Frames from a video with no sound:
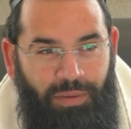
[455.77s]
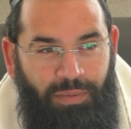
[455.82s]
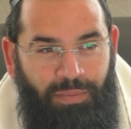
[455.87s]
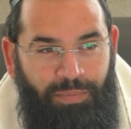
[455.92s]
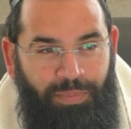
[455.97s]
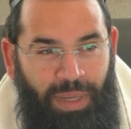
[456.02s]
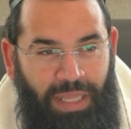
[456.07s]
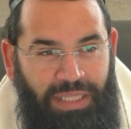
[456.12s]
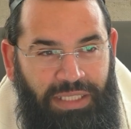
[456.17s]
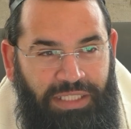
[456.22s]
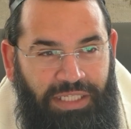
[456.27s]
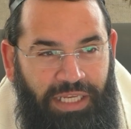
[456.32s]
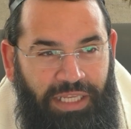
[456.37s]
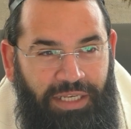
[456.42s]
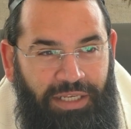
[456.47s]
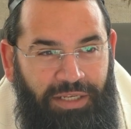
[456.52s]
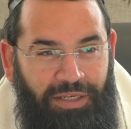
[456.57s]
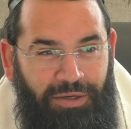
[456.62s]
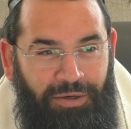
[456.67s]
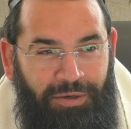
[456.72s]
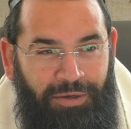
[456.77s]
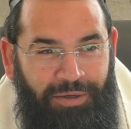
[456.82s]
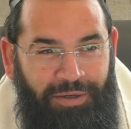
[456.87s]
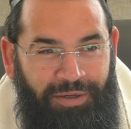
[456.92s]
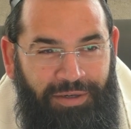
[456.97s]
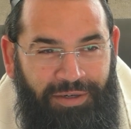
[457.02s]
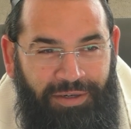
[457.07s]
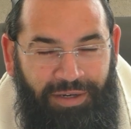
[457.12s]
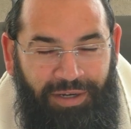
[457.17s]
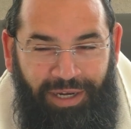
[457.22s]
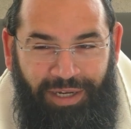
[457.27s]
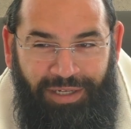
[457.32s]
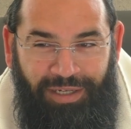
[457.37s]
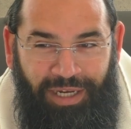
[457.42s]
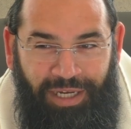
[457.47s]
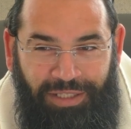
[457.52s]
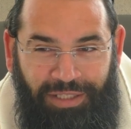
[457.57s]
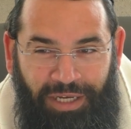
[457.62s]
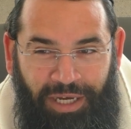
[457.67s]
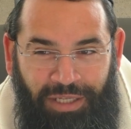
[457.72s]
benzene or
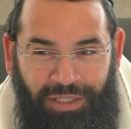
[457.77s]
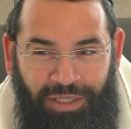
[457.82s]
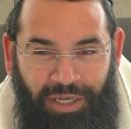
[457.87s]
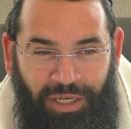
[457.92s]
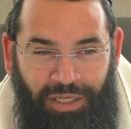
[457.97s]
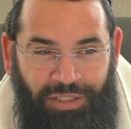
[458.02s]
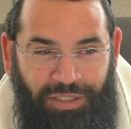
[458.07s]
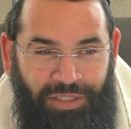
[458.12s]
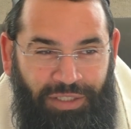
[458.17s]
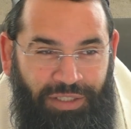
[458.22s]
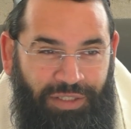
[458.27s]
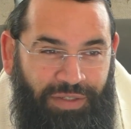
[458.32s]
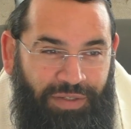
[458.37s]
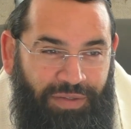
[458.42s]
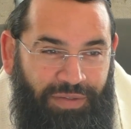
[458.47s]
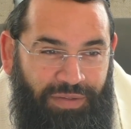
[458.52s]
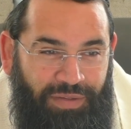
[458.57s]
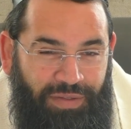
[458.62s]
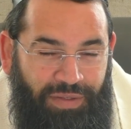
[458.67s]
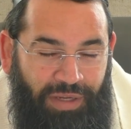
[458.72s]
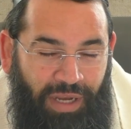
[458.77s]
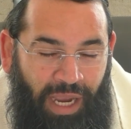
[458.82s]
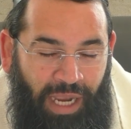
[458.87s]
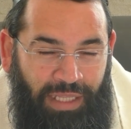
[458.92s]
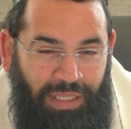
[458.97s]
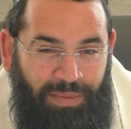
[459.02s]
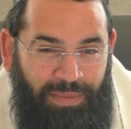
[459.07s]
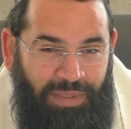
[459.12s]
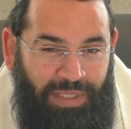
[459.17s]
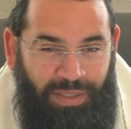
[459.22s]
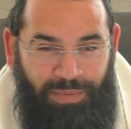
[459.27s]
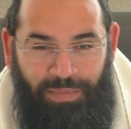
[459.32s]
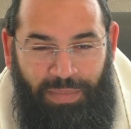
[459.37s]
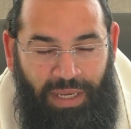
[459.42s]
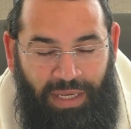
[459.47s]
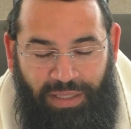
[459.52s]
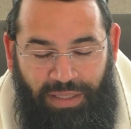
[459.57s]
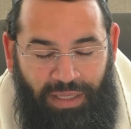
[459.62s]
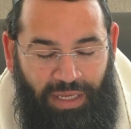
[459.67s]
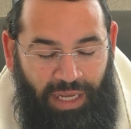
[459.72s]
other items that
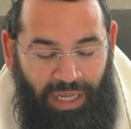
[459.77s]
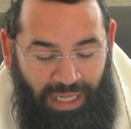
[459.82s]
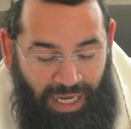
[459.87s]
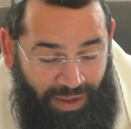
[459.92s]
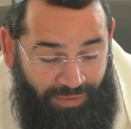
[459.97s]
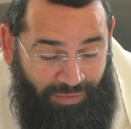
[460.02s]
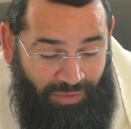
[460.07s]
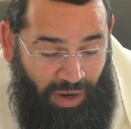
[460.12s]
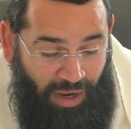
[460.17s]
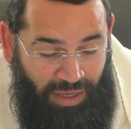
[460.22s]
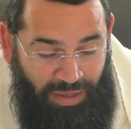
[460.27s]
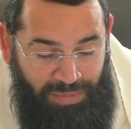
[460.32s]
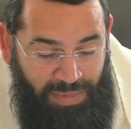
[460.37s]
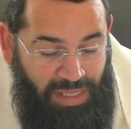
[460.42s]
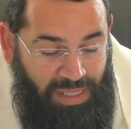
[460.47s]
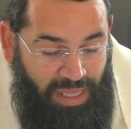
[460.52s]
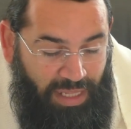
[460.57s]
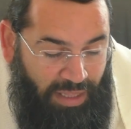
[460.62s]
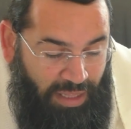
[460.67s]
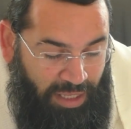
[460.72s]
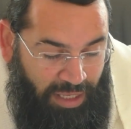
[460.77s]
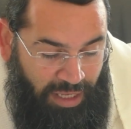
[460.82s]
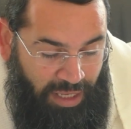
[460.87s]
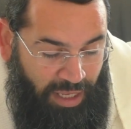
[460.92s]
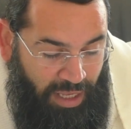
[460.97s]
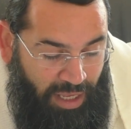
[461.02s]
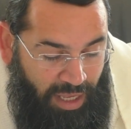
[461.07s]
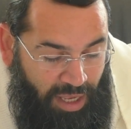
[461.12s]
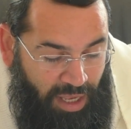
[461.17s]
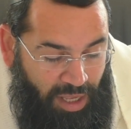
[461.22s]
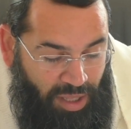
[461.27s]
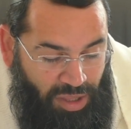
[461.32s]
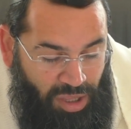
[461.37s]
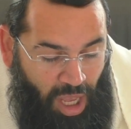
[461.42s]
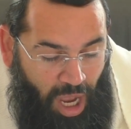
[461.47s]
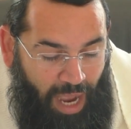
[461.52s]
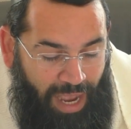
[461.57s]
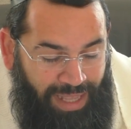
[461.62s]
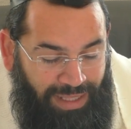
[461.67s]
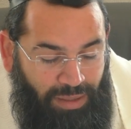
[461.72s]
make the halav immediately
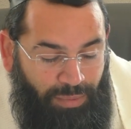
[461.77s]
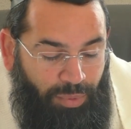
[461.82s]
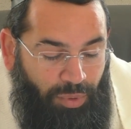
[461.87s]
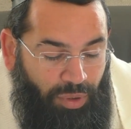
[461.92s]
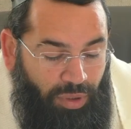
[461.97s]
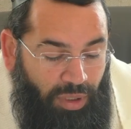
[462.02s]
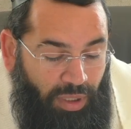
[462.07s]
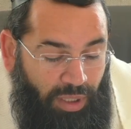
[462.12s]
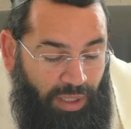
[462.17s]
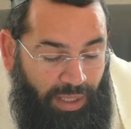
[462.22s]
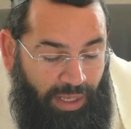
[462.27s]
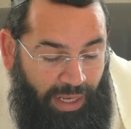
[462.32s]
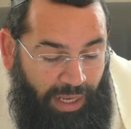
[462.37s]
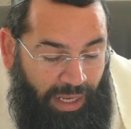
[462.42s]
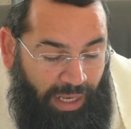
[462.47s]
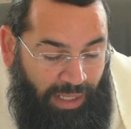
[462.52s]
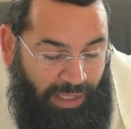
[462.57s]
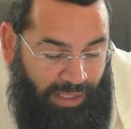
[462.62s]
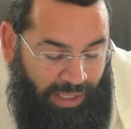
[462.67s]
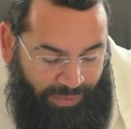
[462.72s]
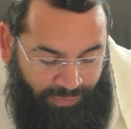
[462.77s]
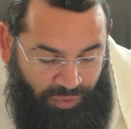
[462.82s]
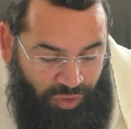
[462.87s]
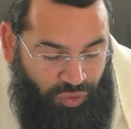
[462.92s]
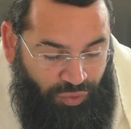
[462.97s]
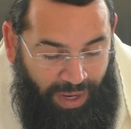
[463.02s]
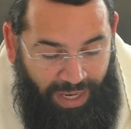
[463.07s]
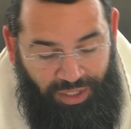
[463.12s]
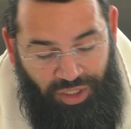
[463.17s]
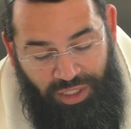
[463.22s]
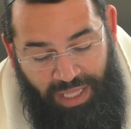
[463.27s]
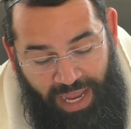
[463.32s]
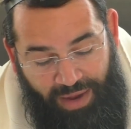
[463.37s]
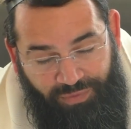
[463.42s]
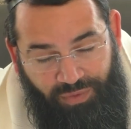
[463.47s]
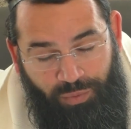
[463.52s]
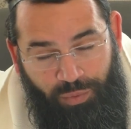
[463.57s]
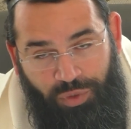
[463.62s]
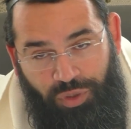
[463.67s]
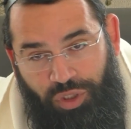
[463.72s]
not edible, and you have to trash it
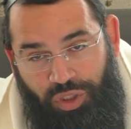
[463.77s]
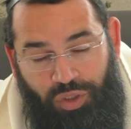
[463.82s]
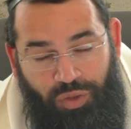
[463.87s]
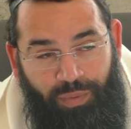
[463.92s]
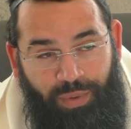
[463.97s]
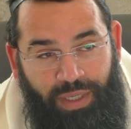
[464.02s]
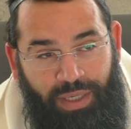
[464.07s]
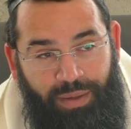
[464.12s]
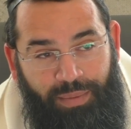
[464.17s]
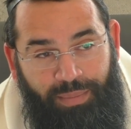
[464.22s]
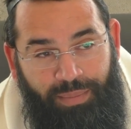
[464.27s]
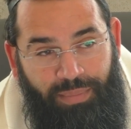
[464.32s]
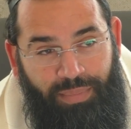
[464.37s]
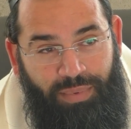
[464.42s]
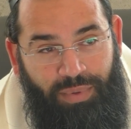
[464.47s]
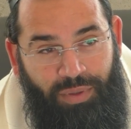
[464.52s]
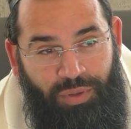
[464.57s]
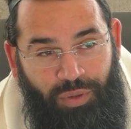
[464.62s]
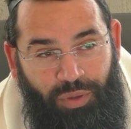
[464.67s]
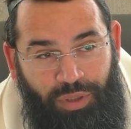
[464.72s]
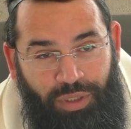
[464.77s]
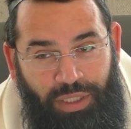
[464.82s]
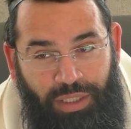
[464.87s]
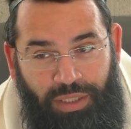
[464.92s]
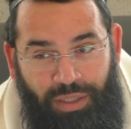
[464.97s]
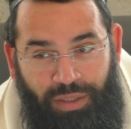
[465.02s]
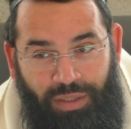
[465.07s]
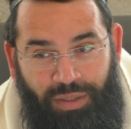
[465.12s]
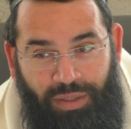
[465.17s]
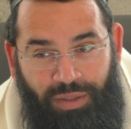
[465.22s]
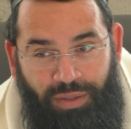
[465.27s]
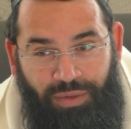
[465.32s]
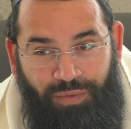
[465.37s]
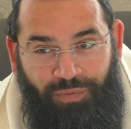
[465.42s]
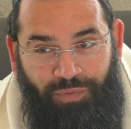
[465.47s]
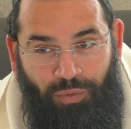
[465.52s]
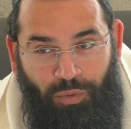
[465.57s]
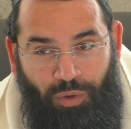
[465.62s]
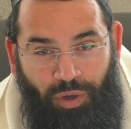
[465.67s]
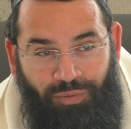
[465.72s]
afterwards. Just don't want to dirty the
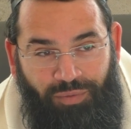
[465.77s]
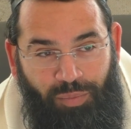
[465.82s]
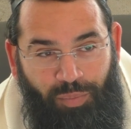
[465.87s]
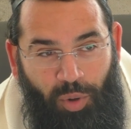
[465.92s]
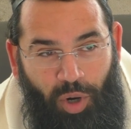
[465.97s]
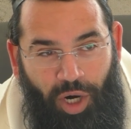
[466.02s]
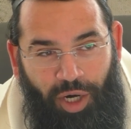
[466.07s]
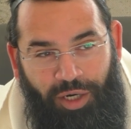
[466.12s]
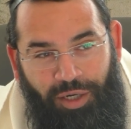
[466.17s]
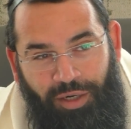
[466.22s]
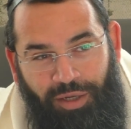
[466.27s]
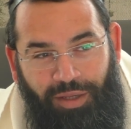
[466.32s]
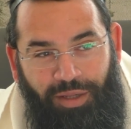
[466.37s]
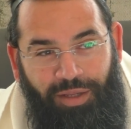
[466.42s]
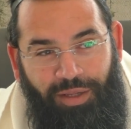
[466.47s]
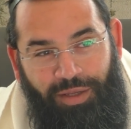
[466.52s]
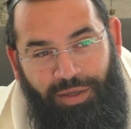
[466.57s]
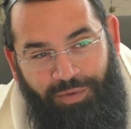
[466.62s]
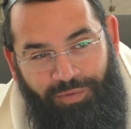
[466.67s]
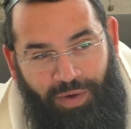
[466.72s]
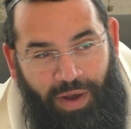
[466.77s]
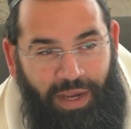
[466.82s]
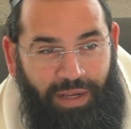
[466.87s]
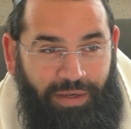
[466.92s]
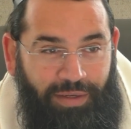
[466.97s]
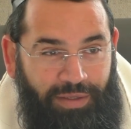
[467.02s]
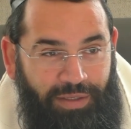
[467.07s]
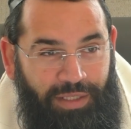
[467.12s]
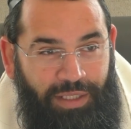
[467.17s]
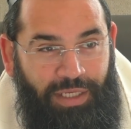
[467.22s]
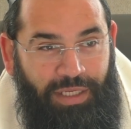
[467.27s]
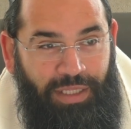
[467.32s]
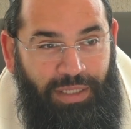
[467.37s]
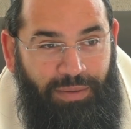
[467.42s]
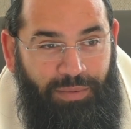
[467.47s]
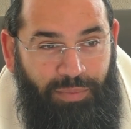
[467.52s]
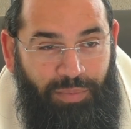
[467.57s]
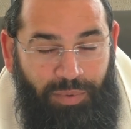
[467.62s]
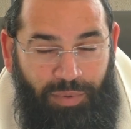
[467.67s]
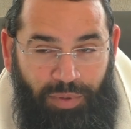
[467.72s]
floor of the barn. Fine, you
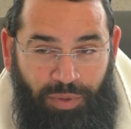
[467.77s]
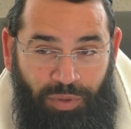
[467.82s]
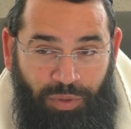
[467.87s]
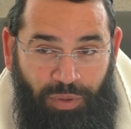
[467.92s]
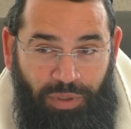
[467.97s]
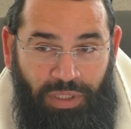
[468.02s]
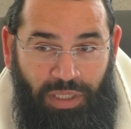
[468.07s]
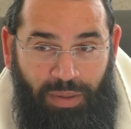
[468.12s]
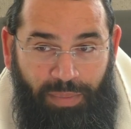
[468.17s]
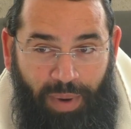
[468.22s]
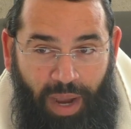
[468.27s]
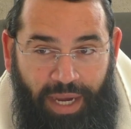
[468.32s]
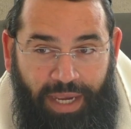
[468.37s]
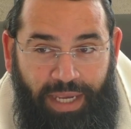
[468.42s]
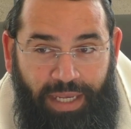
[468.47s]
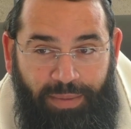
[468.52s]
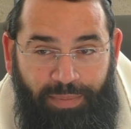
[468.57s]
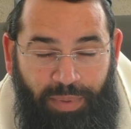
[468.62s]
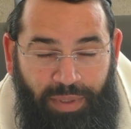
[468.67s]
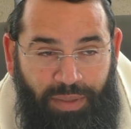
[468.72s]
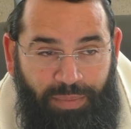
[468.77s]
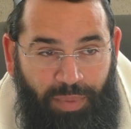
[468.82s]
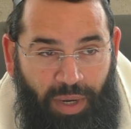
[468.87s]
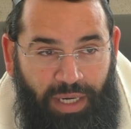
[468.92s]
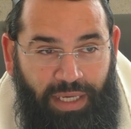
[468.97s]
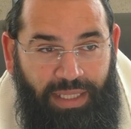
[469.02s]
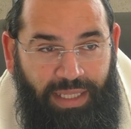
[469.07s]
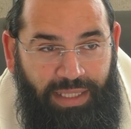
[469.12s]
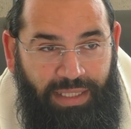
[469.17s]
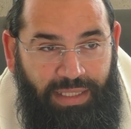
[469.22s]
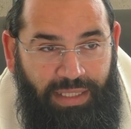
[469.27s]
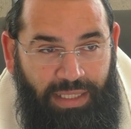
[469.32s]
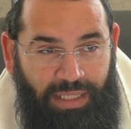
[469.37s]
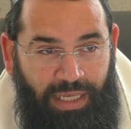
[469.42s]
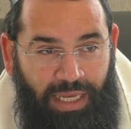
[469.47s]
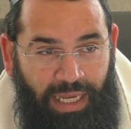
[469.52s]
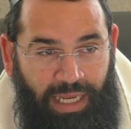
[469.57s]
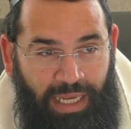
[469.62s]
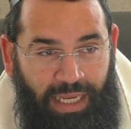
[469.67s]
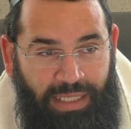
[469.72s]
could do it in a bucket, but the bucket
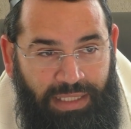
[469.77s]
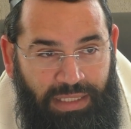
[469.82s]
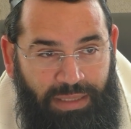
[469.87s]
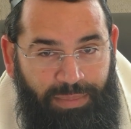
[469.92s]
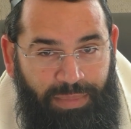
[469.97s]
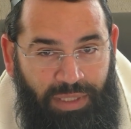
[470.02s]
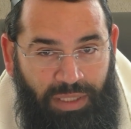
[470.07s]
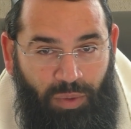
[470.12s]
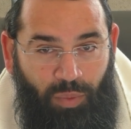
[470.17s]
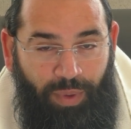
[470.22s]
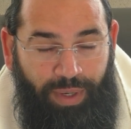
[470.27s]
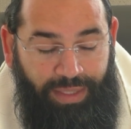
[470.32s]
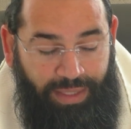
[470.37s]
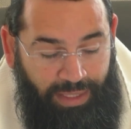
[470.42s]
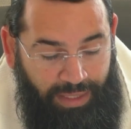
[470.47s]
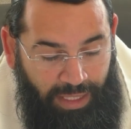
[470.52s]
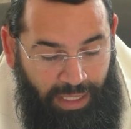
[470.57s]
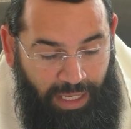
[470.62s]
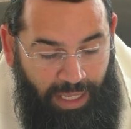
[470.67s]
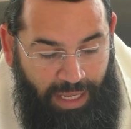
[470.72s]
has to be in a way that